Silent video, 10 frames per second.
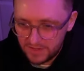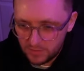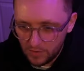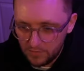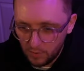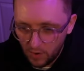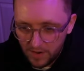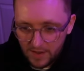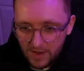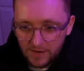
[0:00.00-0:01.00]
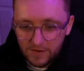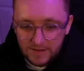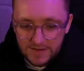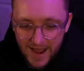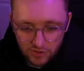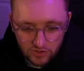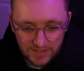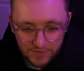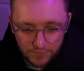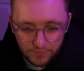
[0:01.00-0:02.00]
got this sort of more
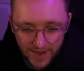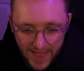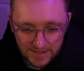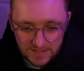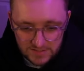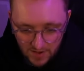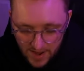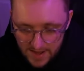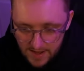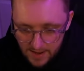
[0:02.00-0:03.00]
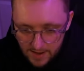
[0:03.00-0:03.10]
naturally flat design.